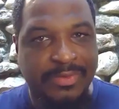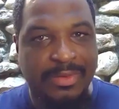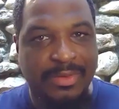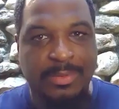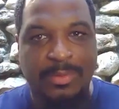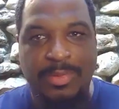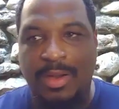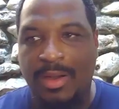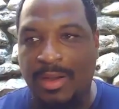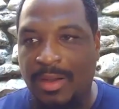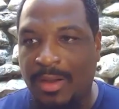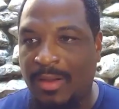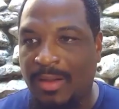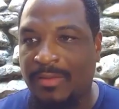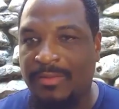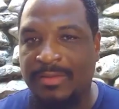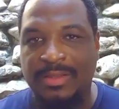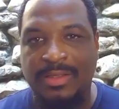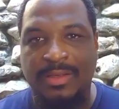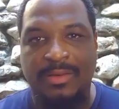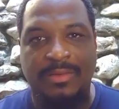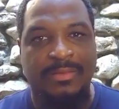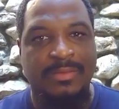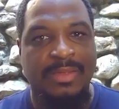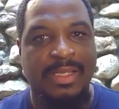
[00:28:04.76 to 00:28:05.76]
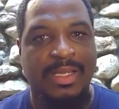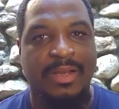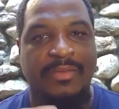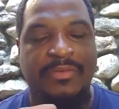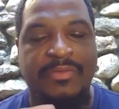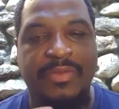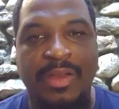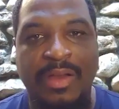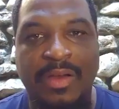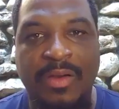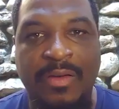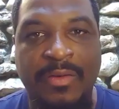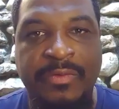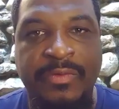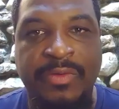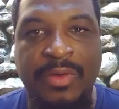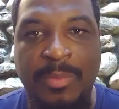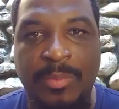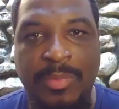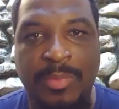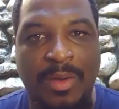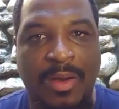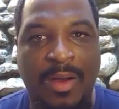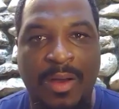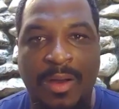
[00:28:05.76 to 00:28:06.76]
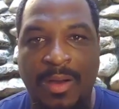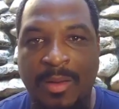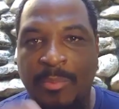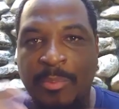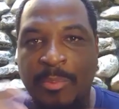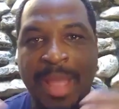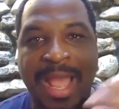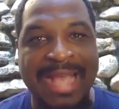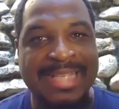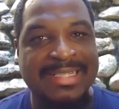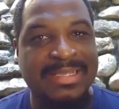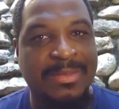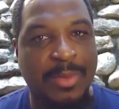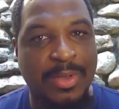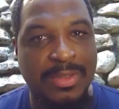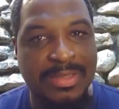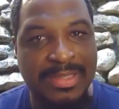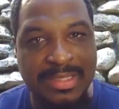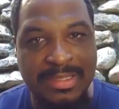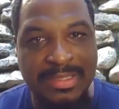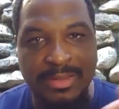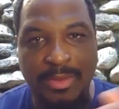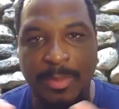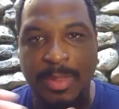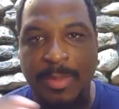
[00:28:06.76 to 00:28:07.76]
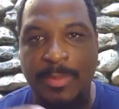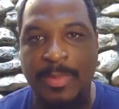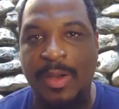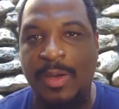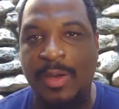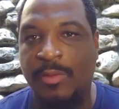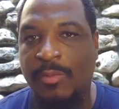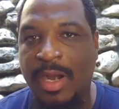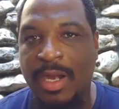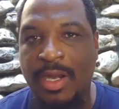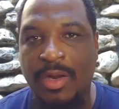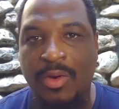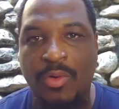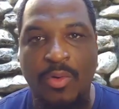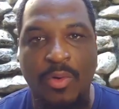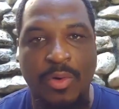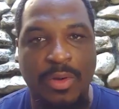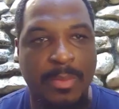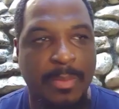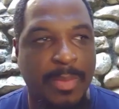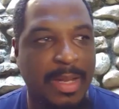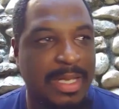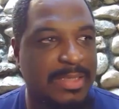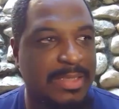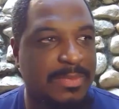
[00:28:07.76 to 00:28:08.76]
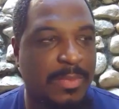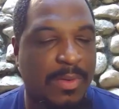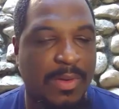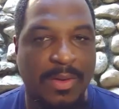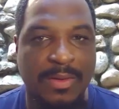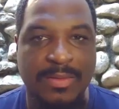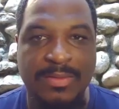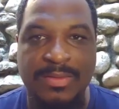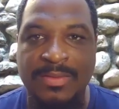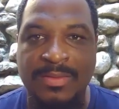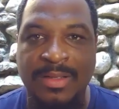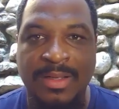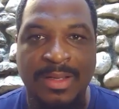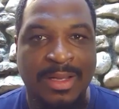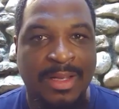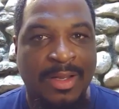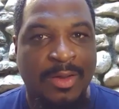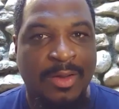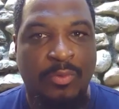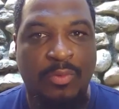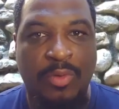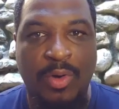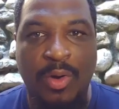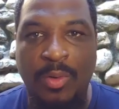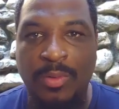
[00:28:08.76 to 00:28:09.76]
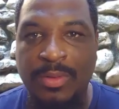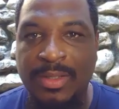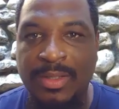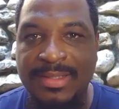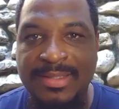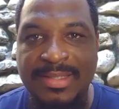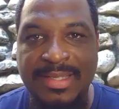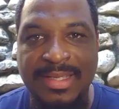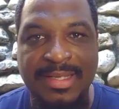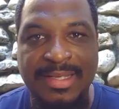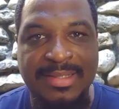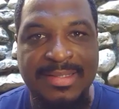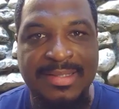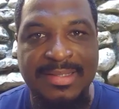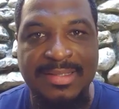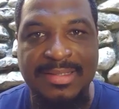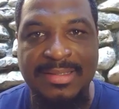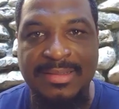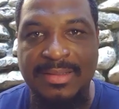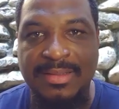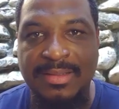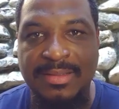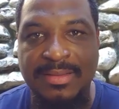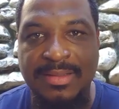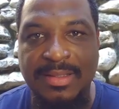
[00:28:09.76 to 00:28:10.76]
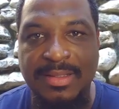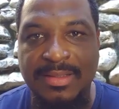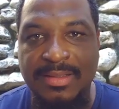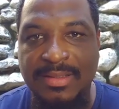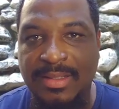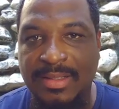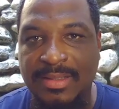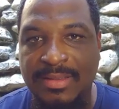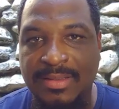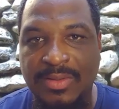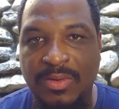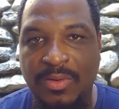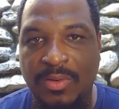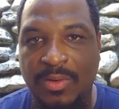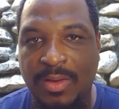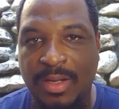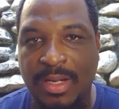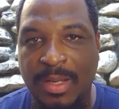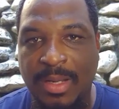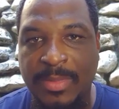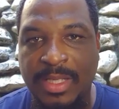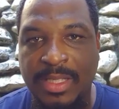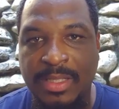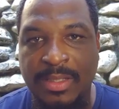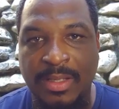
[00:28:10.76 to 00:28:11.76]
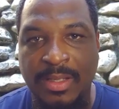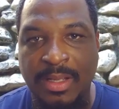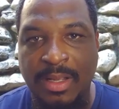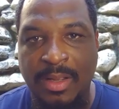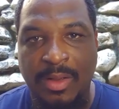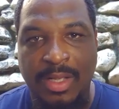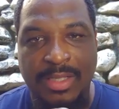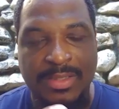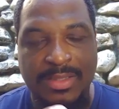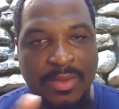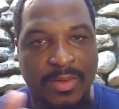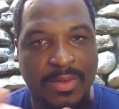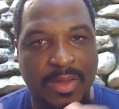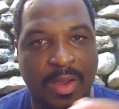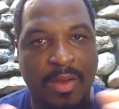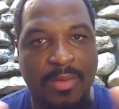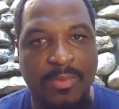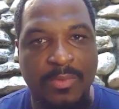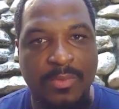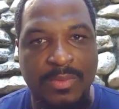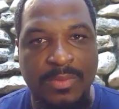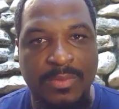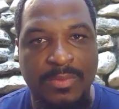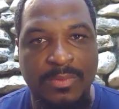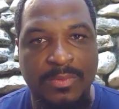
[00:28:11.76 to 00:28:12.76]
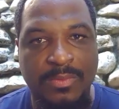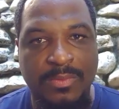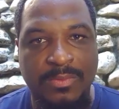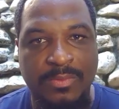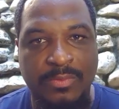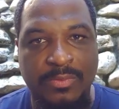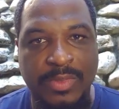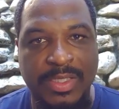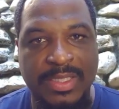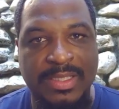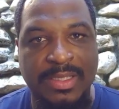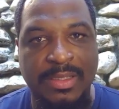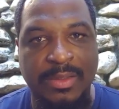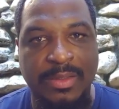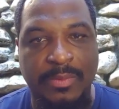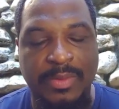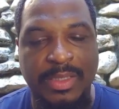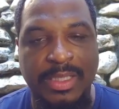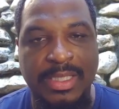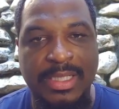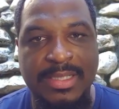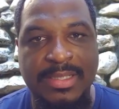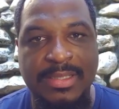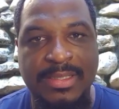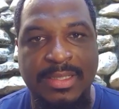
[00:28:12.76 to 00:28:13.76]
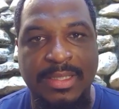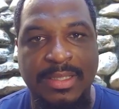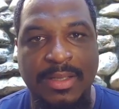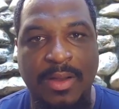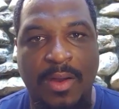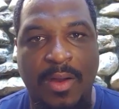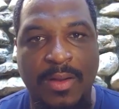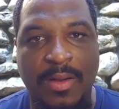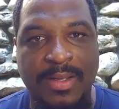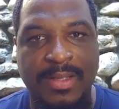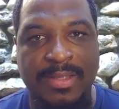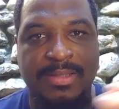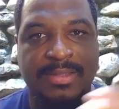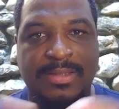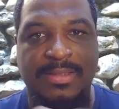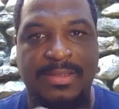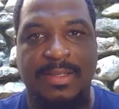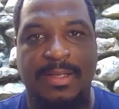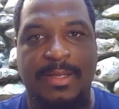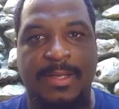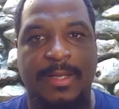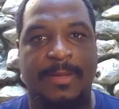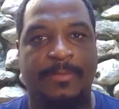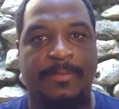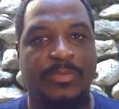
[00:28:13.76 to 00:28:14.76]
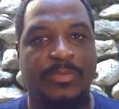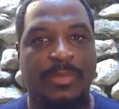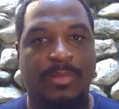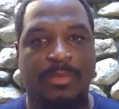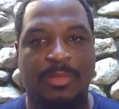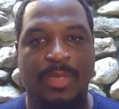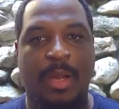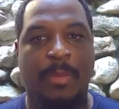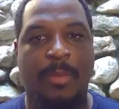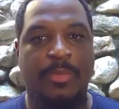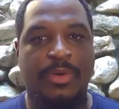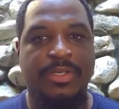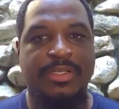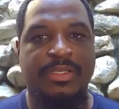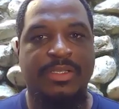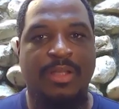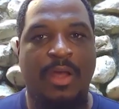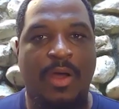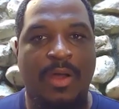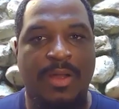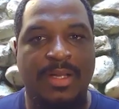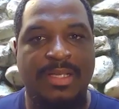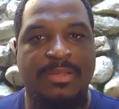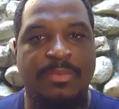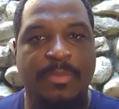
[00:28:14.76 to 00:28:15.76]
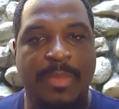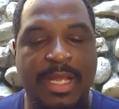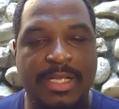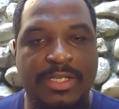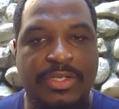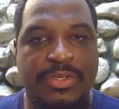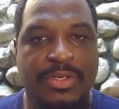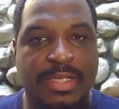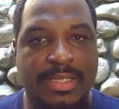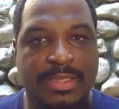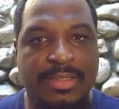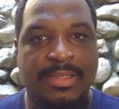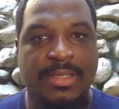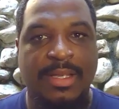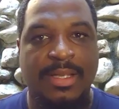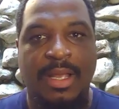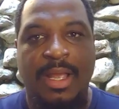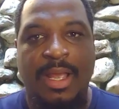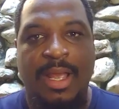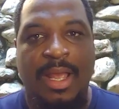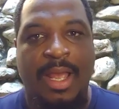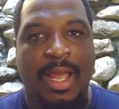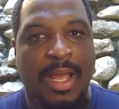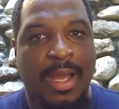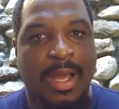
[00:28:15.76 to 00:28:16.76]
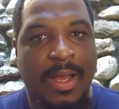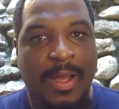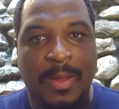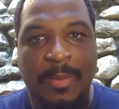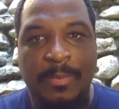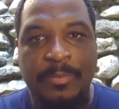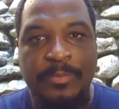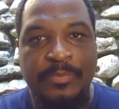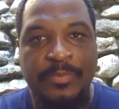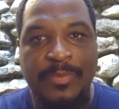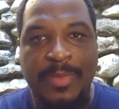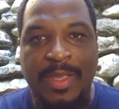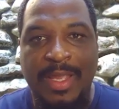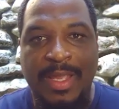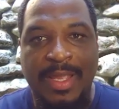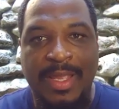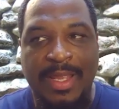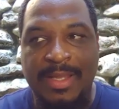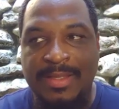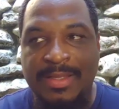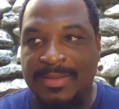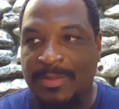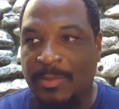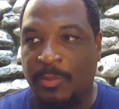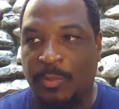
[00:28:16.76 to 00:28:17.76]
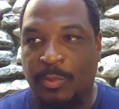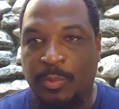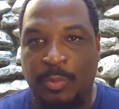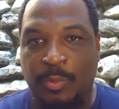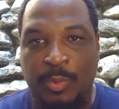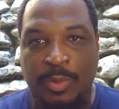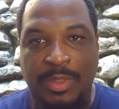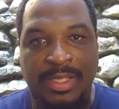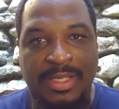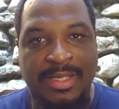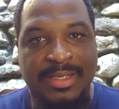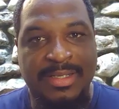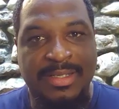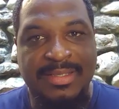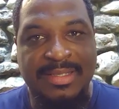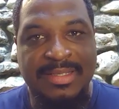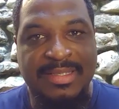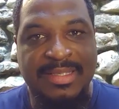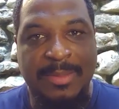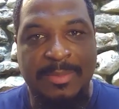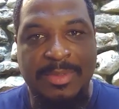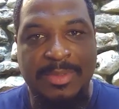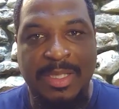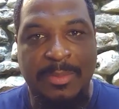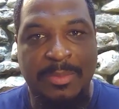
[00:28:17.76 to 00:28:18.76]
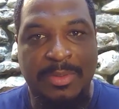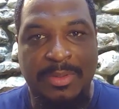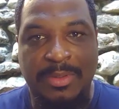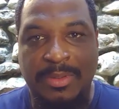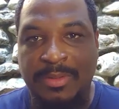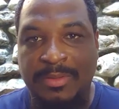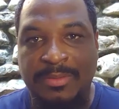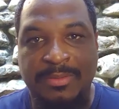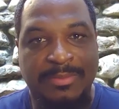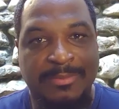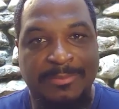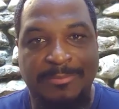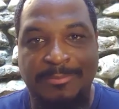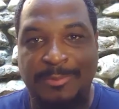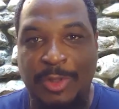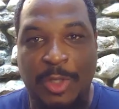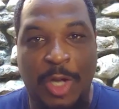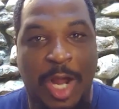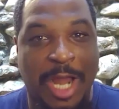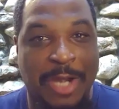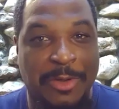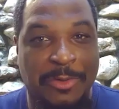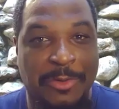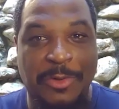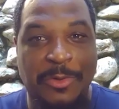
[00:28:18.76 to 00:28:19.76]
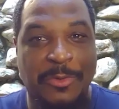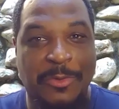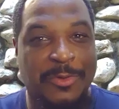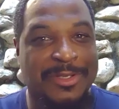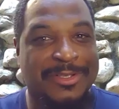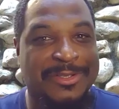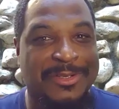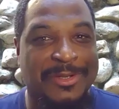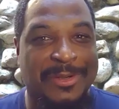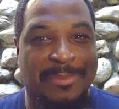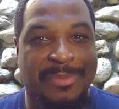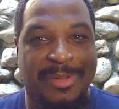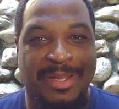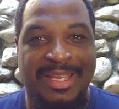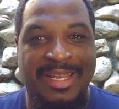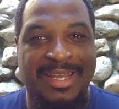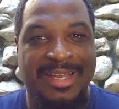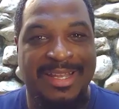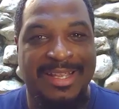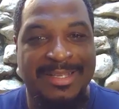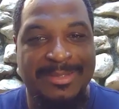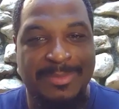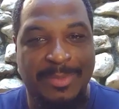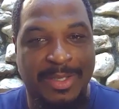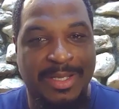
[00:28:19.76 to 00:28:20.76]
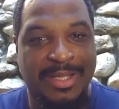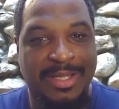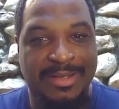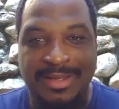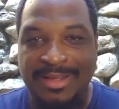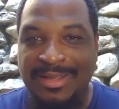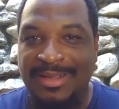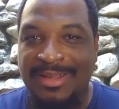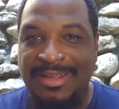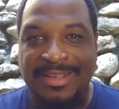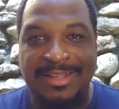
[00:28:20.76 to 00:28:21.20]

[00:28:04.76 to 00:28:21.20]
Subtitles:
football, NFL football, basketball season will be around the corner. Baseball's rolling, tennis is going. I mean, I saw we recently released the August numbers, the August metrics, and we're looking to see September. I don't know what your opinion is, but